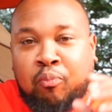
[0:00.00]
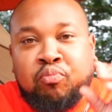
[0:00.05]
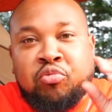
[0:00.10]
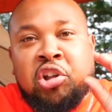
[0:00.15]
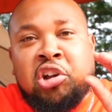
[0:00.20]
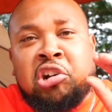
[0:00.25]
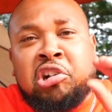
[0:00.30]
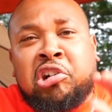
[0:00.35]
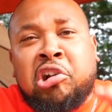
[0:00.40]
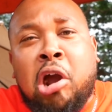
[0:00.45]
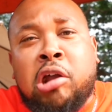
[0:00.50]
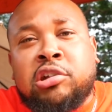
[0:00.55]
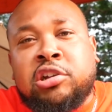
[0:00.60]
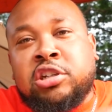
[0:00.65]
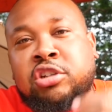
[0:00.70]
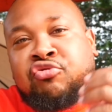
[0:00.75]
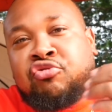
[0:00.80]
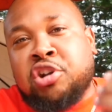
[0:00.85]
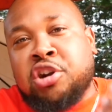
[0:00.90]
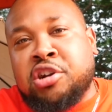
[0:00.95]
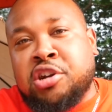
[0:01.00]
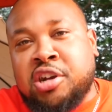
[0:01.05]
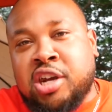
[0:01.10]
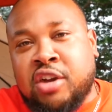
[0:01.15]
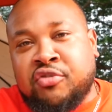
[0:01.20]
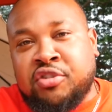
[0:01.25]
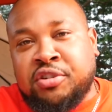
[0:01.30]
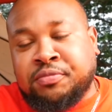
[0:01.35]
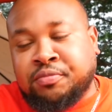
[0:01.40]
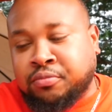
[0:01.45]
Dark garlic is very
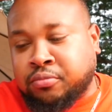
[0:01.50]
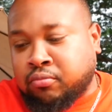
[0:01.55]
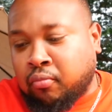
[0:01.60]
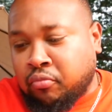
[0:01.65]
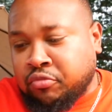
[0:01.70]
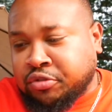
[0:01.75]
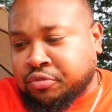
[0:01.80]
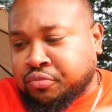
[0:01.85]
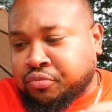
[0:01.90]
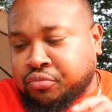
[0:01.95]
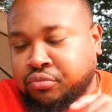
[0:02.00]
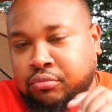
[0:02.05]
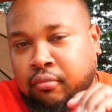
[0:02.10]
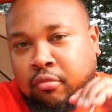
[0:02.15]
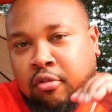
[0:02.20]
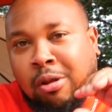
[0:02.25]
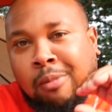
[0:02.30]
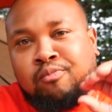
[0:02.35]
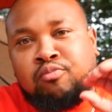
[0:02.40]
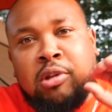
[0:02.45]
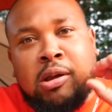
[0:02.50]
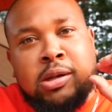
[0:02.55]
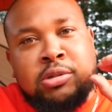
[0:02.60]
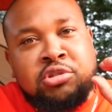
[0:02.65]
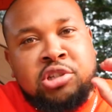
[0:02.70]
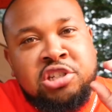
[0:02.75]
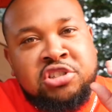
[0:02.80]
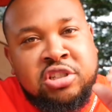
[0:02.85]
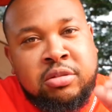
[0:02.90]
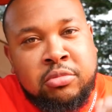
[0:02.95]
heavy. I
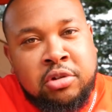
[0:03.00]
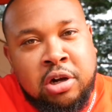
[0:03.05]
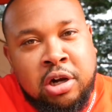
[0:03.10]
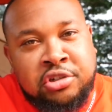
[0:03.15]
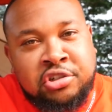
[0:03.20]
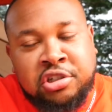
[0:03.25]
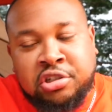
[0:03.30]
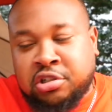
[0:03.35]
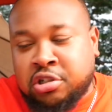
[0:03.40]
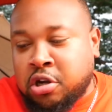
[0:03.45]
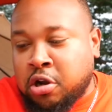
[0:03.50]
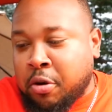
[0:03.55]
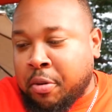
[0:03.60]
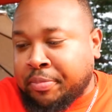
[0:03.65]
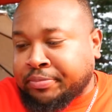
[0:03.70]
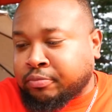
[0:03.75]
place some onion in there.